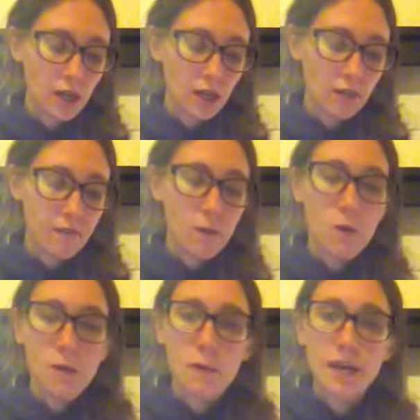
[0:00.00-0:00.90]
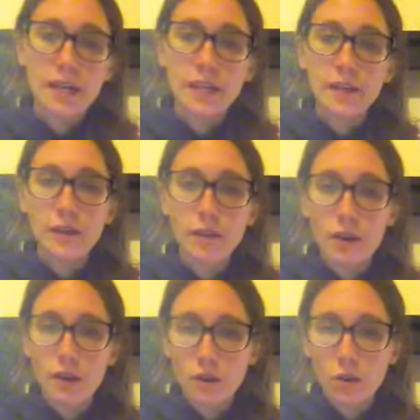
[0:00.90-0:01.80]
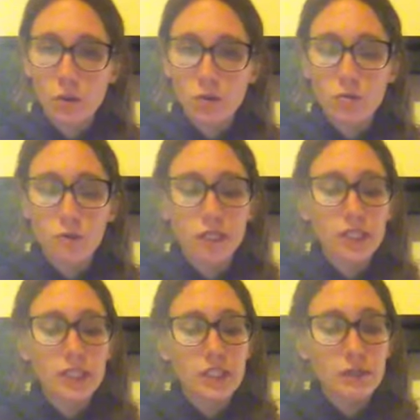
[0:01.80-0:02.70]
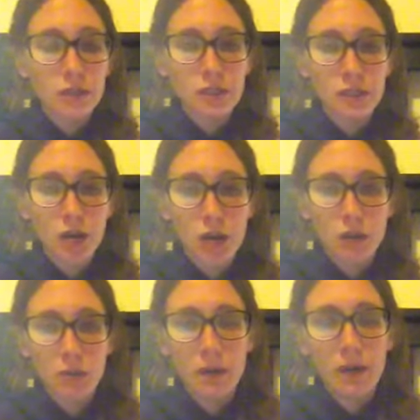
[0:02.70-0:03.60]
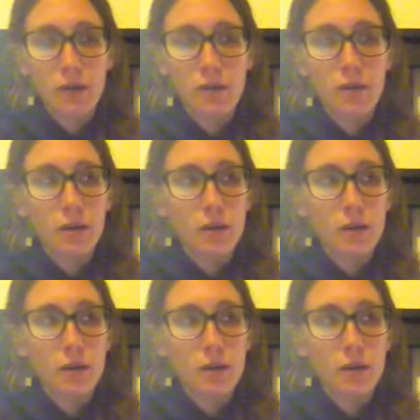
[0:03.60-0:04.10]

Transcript: For my year-long goals, which I didn't really talk about,